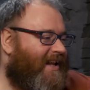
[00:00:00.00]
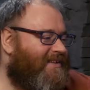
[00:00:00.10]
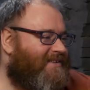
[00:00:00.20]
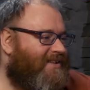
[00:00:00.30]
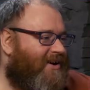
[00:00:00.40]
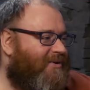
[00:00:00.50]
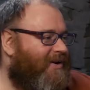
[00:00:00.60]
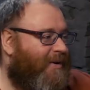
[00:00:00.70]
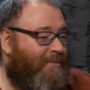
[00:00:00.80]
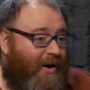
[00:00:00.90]
And so, you
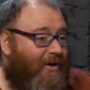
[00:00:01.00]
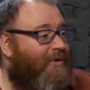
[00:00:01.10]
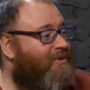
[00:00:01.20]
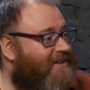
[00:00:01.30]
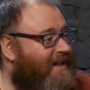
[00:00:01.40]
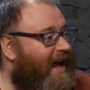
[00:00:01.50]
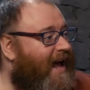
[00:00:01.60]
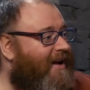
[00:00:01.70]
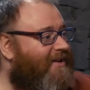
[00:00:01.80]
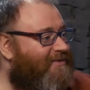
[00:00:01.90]
know, Pogo was
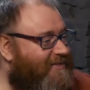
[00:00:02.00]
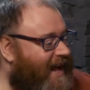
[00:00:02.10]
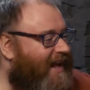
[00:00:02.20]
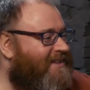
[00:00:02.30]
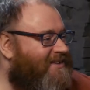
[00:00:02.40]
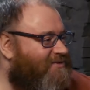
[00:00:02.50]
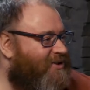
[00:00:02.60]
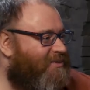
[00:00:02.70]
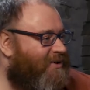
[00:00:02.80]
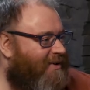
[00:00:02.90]
there next to
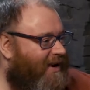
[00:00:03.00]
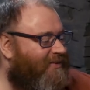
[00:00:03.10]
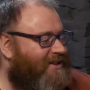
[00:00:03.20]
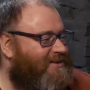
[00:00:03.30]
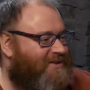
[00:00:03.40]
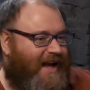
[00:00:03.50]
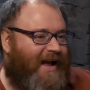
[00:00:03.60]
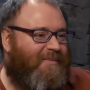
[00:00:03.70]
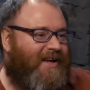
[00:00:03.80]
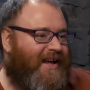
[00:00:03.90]
rumour when all this was
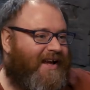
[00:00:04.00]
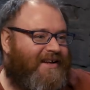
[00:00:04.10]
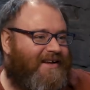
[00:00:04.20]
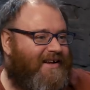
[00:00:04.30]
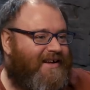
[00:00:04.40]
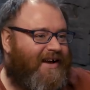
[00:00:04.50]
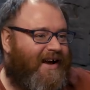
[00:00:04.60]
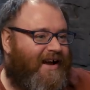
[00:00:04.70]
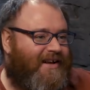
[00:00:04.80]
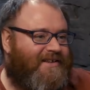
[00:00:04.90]
happening. Yeah.
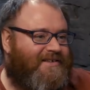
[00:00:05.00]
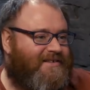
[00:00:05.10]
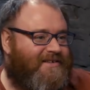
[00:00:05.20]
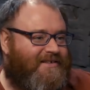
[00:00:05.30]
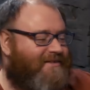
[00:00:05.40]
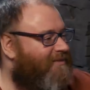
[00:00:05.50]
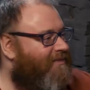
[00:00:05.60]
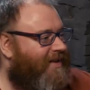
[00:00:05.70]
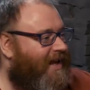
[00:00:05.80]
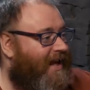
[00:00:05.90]
And...
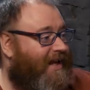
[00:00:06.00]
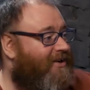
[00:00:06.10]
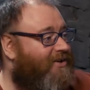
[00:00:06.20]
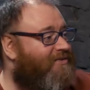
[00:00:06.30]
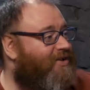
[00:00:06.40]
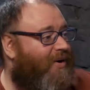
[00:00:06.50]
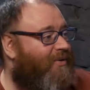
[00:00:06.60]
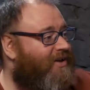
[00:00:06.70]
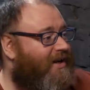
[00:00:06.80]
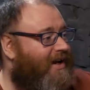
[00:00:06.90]
he could have
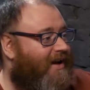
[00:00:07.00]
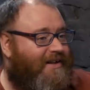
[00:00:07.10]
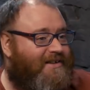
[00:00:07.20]
told her at